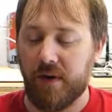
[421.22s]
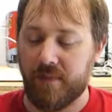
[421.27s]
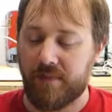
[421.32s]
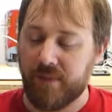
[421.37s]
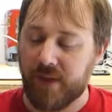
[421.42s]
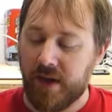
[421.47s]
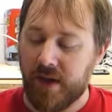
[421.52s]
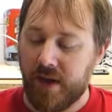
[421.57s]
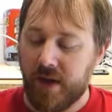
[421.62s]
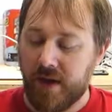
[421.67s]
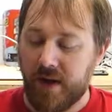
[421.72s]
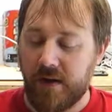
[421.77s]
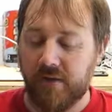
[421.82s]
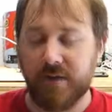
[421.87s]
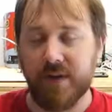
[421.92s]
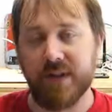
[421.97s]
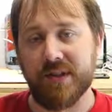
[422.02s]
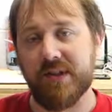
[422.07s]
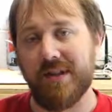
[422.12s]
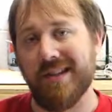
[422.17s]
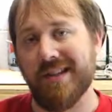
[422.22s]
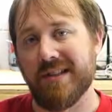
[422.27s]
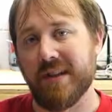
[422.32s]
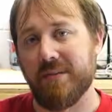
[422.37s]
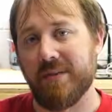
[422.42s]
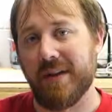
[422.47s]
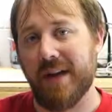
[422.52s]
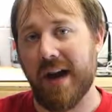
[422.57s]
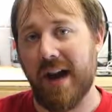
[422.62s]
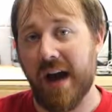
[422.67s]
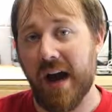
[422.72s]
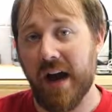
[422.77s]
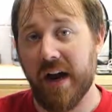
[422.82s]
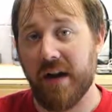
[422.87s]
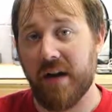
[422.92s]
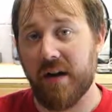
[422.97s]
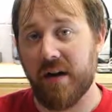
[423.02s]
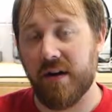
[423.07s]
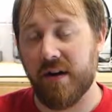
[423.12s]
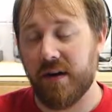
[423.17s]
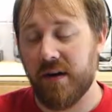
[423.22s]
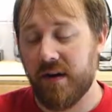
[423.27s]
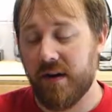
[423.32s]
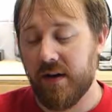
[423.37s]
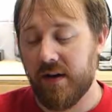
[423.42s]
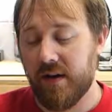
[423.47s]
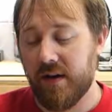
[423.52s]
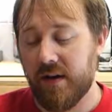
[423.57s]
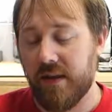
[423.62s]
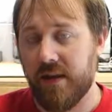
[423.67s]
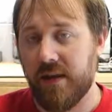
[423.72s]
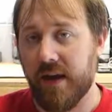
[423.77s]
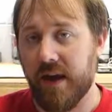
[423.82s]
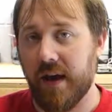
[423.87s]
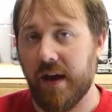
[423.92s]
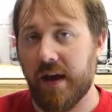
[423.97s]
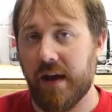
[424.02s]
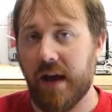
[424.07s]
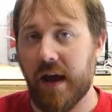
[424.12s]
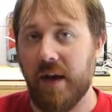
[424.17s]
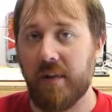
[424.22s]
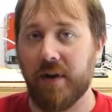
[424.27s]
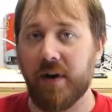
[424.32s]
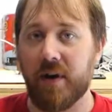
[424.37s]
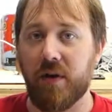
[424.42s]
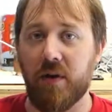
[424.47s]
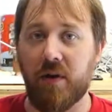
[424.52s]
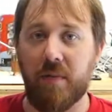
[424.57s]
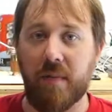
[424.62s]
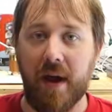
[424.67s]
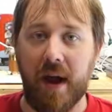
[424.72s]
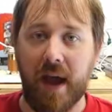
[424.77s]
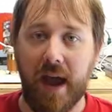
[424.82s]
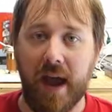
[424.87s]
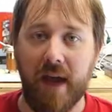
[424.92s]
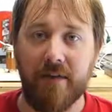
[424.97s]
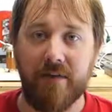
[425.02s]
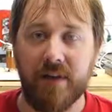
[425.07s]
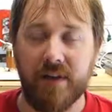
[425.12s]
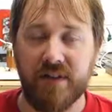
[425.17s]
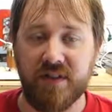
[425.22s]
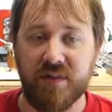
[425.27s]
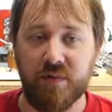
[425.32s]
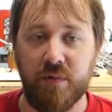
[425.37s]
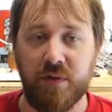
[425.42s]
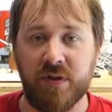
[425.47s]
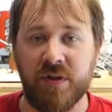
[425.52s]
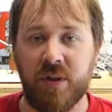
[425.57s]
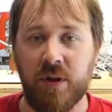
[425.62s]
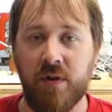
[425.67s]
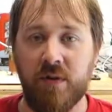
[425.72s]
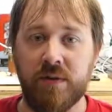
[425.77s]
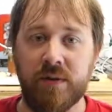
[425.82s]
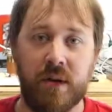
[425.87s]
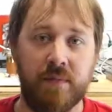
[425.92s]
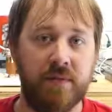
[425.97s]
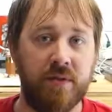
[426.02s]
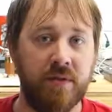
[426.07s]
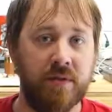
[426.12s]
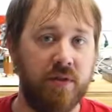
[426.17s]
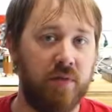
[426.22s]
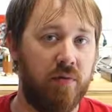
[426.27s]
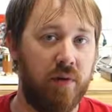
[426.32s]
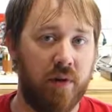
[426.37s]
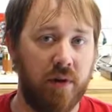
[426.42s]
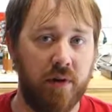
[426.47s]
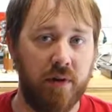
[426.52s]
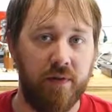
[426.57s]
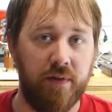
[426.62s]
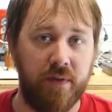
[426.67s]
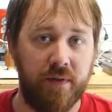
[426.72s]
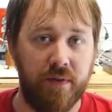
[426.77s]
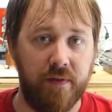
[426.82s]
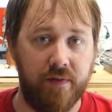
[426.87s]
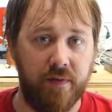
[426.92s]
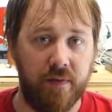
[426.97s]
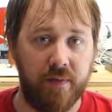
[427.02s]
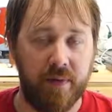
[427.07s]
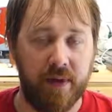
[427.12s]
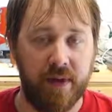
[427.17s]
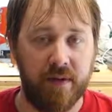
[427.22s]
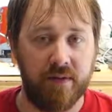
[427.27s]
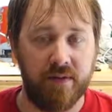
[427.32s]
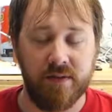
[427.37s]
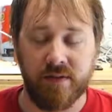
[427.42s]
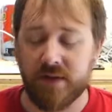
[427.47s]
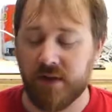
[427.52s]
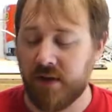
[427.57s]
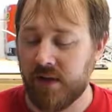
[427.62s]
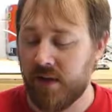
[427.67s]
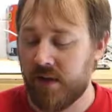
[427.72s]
it. If this needs something higher, then I'm going to go to my 1/2 inch, which goes up to 250 foot-pounds.